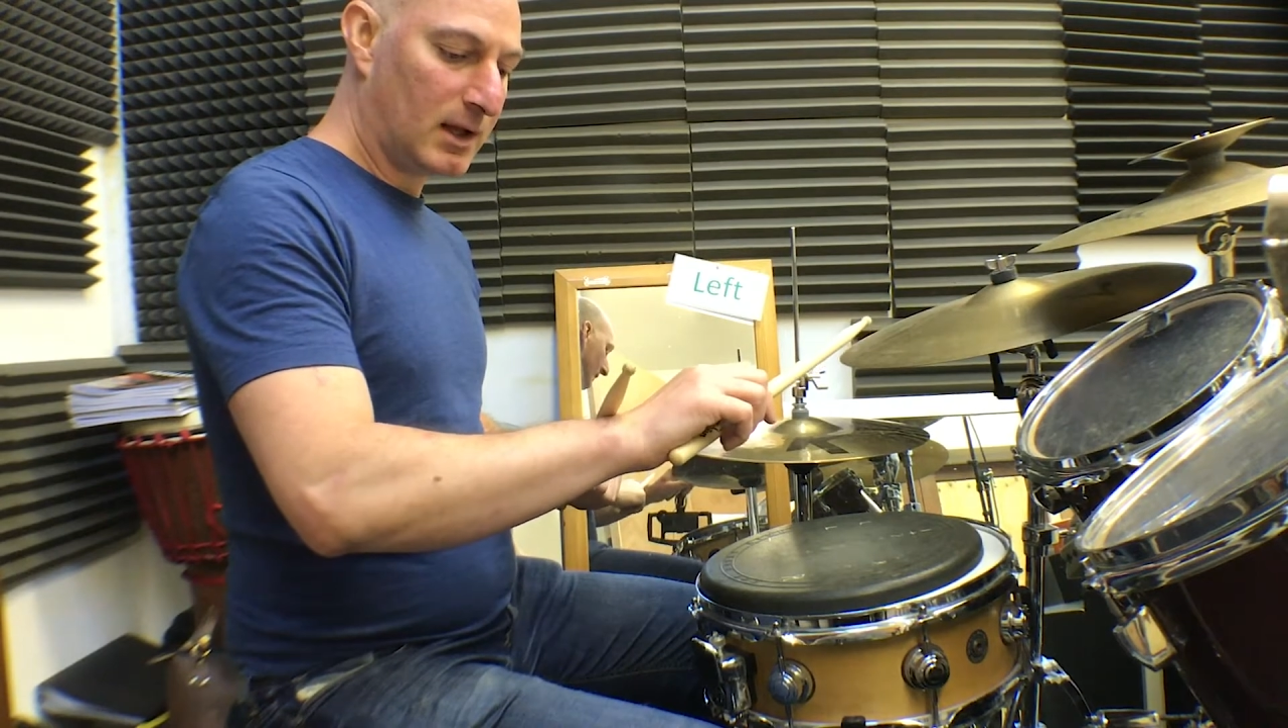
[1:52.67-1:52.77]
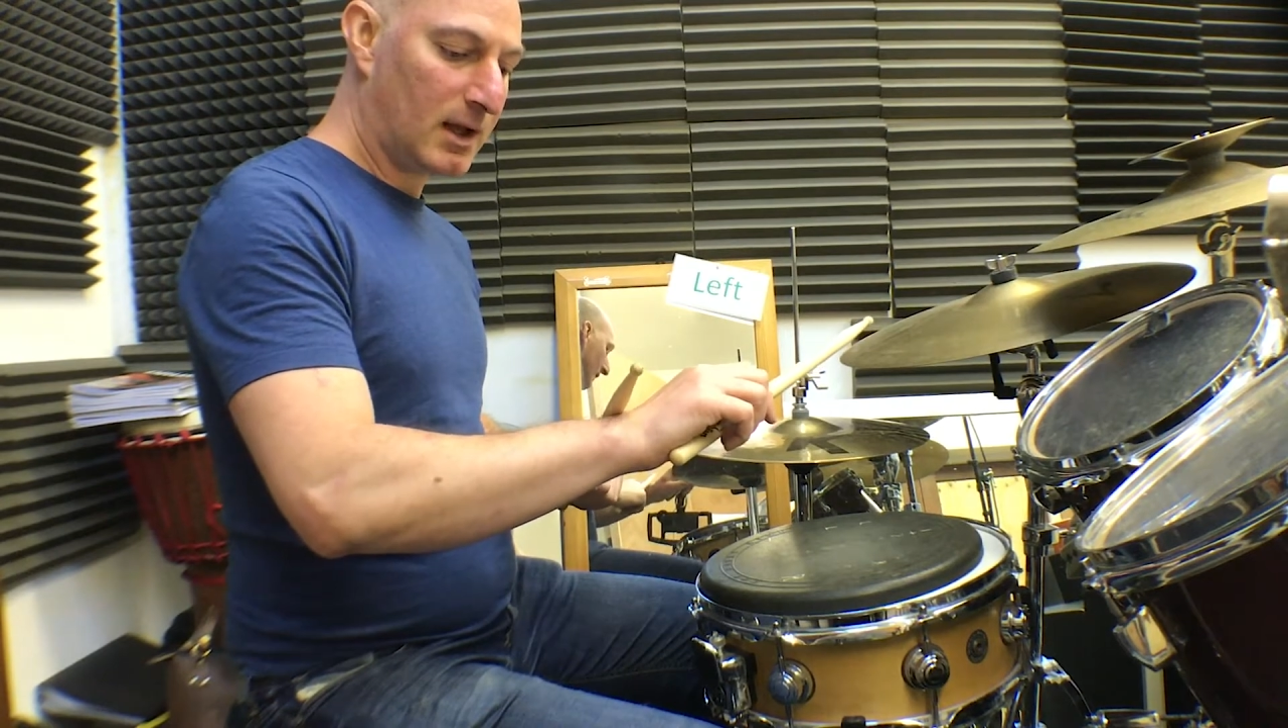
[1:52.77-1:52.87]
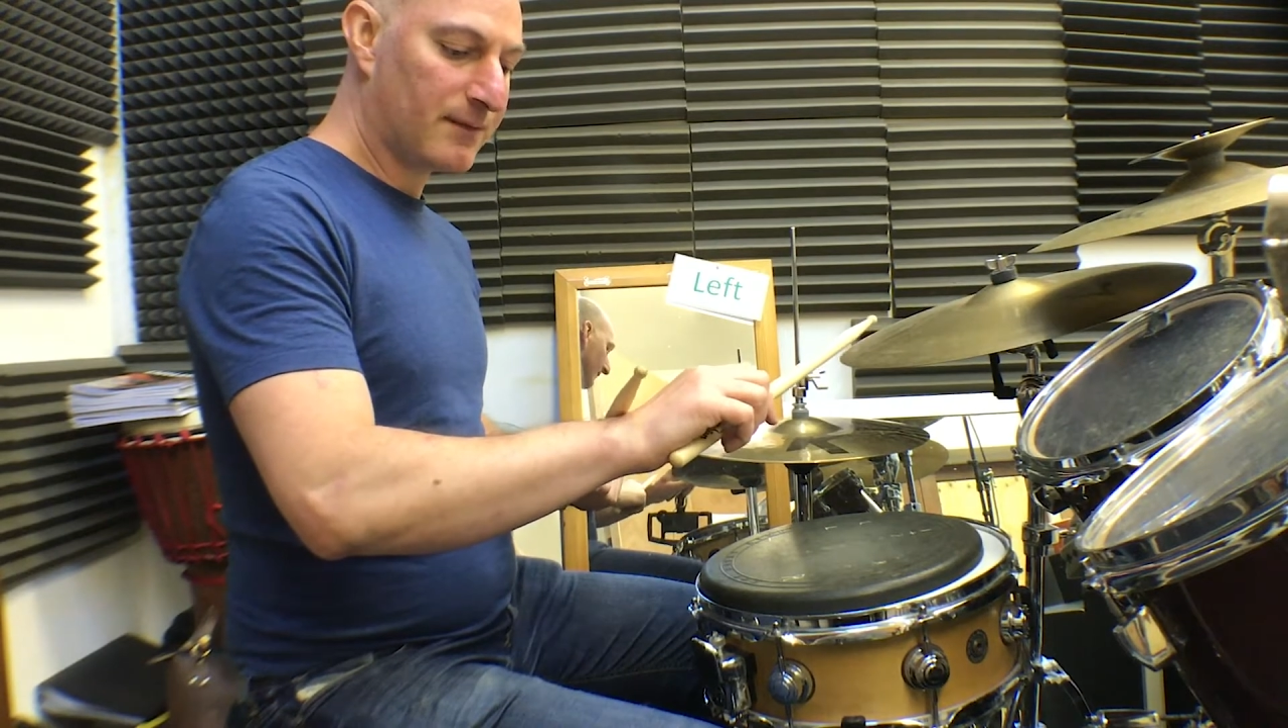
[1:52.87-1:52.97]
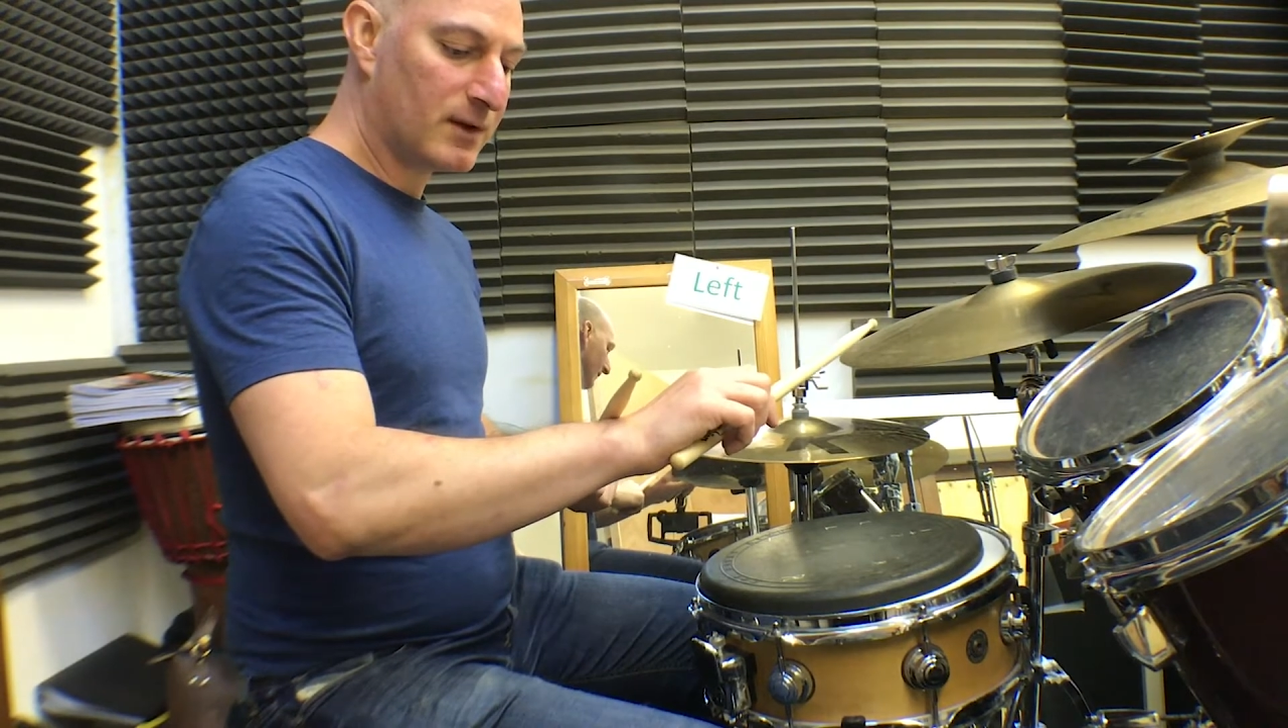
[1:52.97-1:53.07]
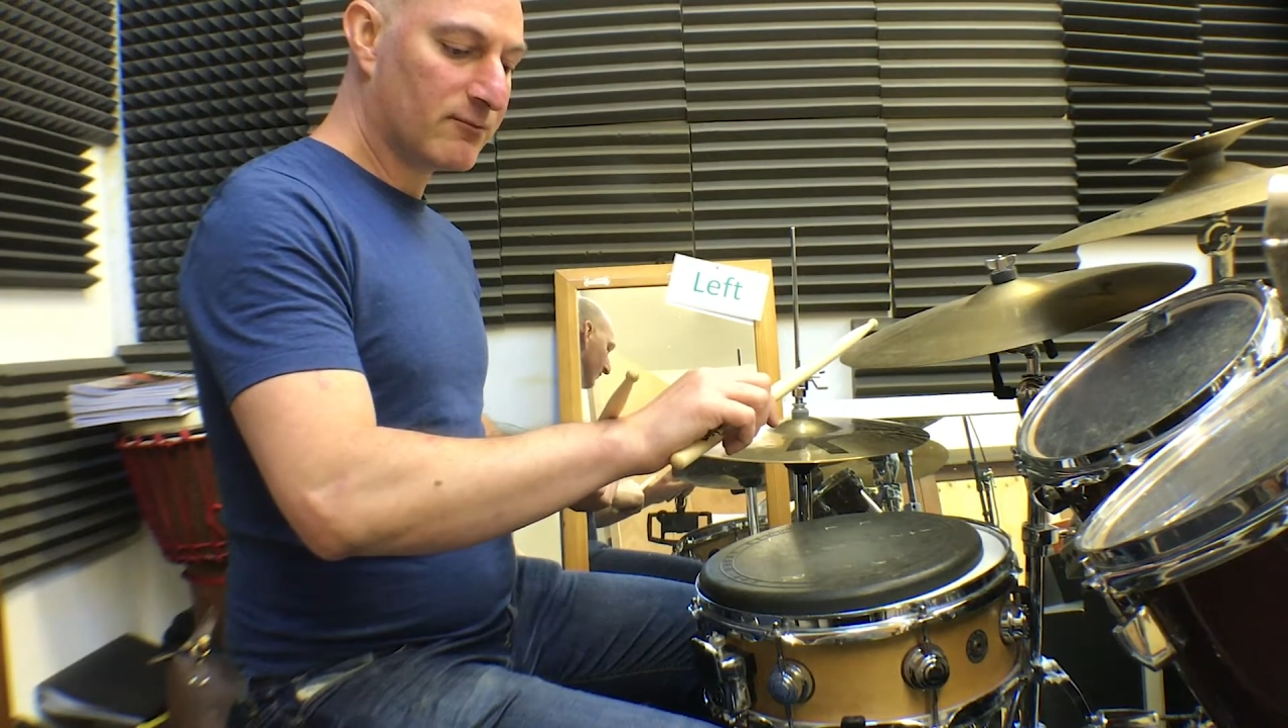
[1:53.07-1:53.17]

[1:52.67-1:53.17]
if your